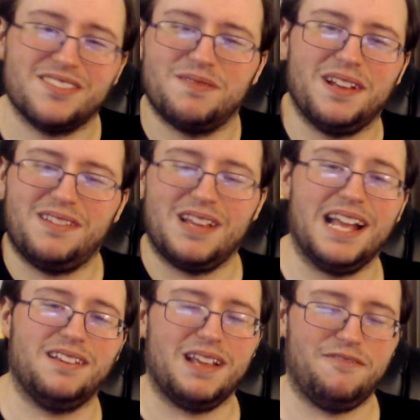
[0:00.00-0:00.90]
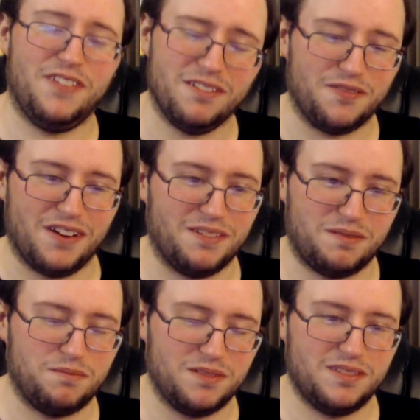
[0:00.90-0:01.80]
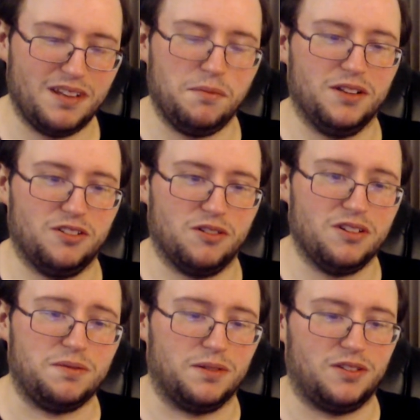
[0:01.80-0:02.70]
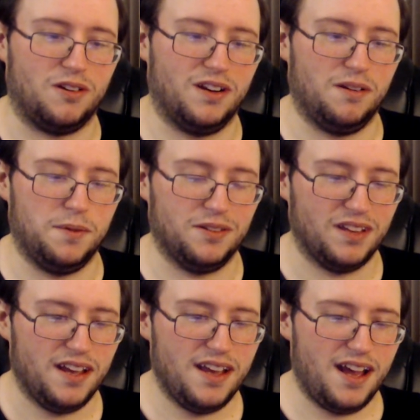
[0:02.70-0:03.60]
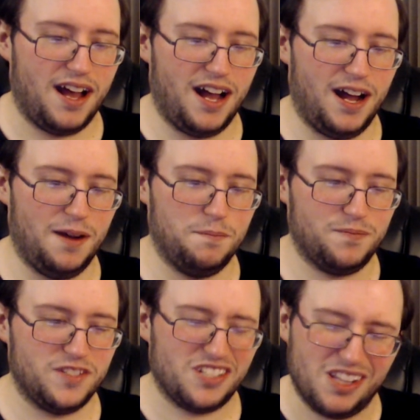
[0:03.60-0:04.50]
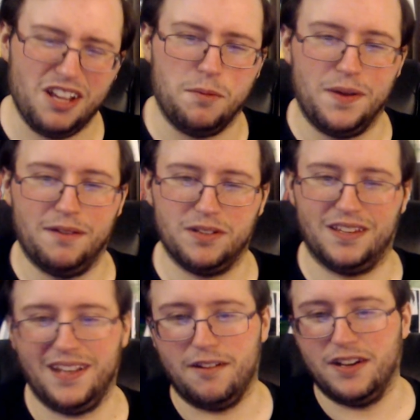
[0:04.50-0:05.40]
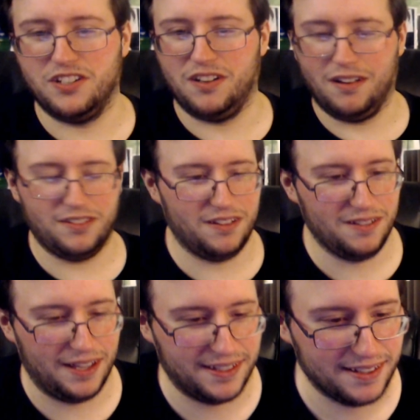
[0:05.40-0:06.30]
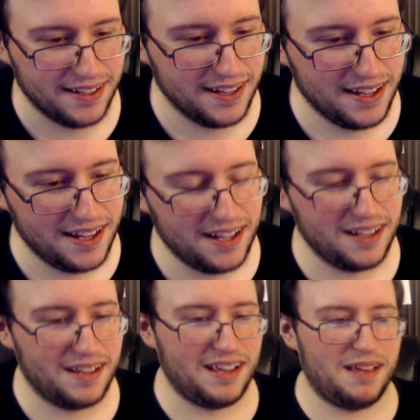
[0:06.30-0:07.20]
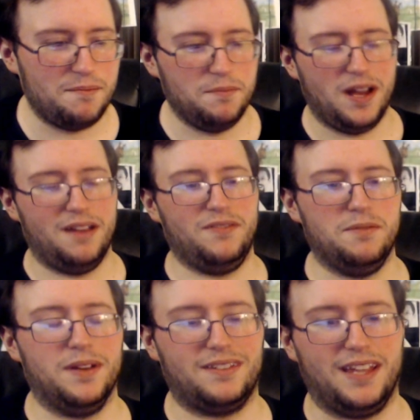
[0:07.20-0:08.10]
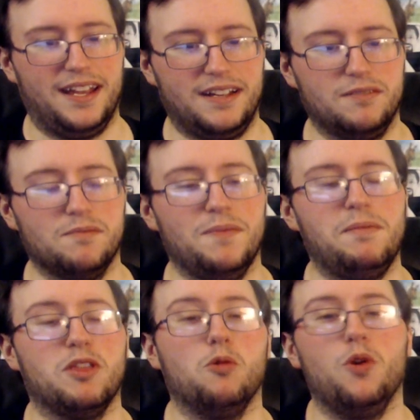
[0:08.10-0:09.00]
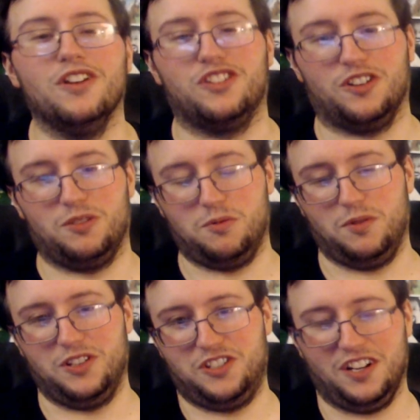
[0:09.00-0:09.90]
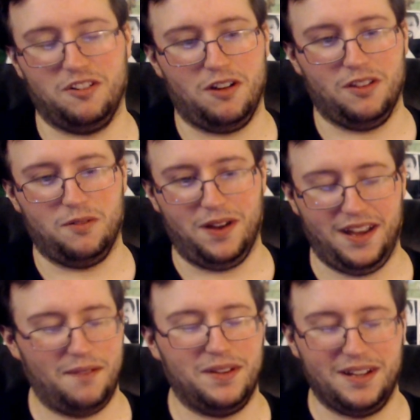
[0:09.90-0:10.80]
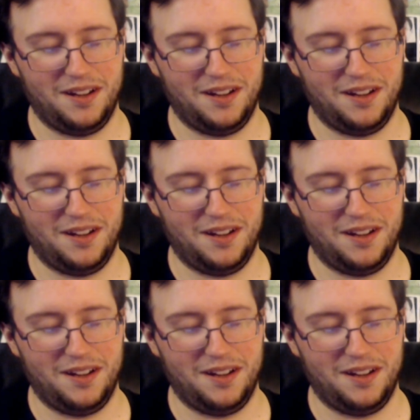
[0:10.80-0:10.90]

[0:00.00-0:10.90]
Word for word: it it, it feels very similar to a Christmas story almost. Um, just a little bit with the narration also like but if you mix like maybe the Wizard would jingle all the way. I mean, uh,